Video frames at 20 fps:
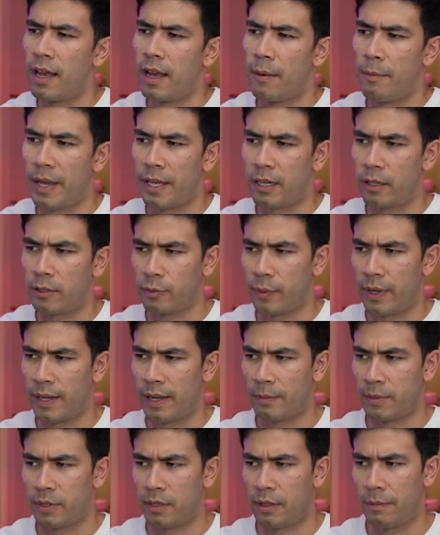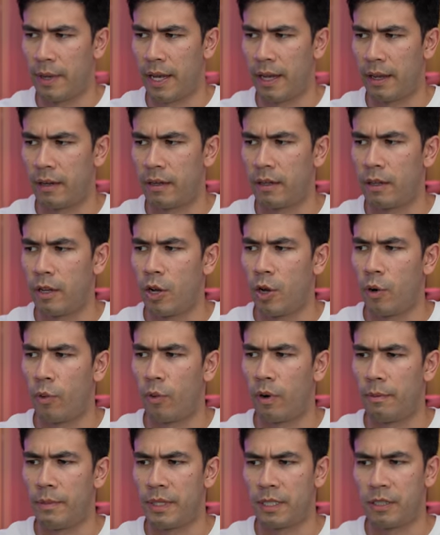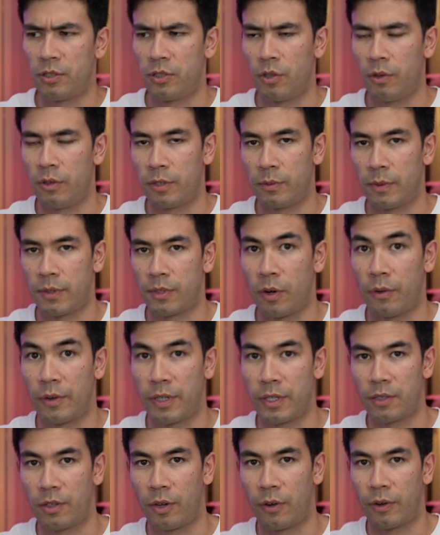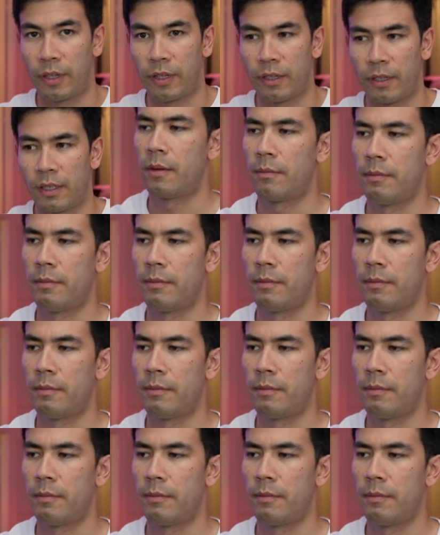and made his way up to the bed, where Mrs. Jones was already snoring.